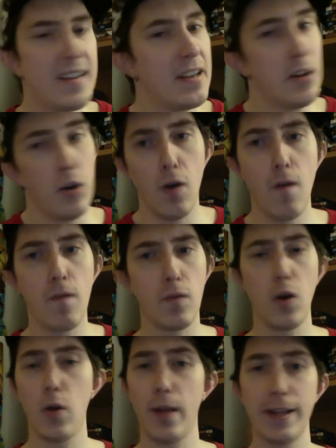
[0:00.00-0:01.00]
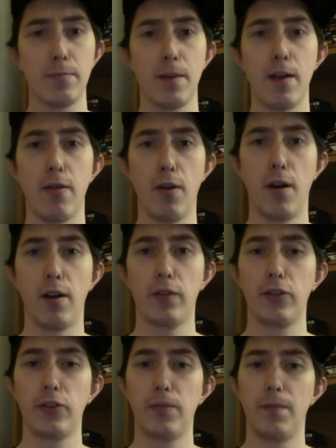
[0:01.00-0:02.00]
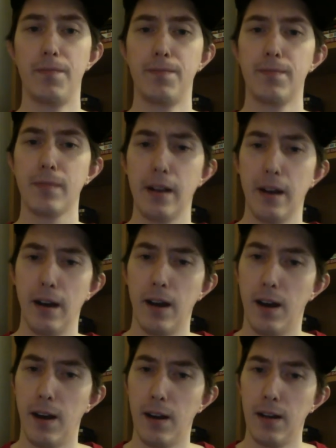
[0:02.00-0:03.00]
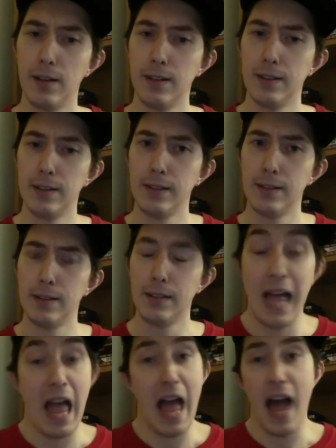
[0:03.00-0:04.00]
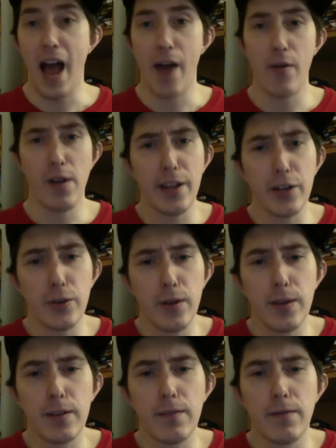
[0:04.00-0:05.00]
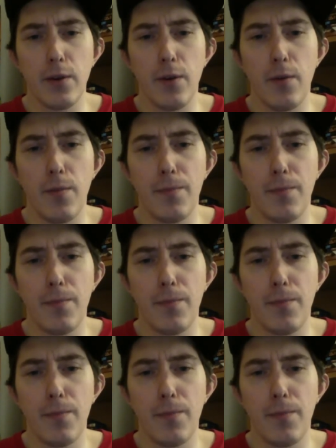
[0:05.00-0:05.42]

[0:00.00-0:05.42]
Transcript: overall, that's my thoughts. Uh, I really enjoy this film.